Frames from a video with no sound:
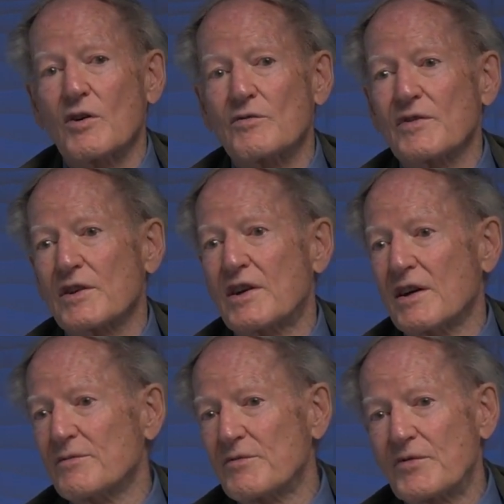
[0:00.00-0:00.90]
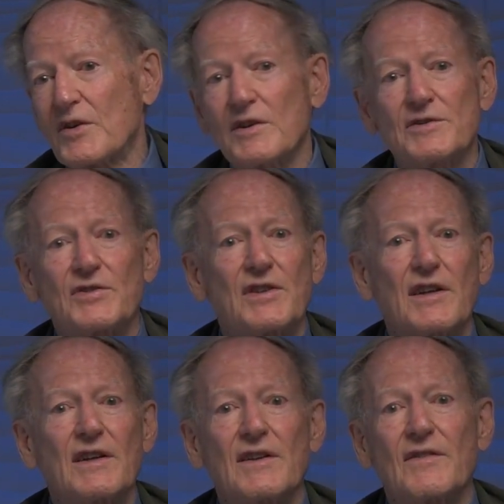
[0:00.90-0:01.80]
overcome first
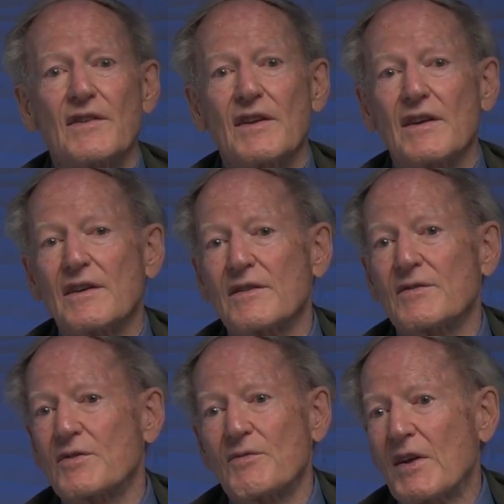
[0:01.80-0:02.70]
in the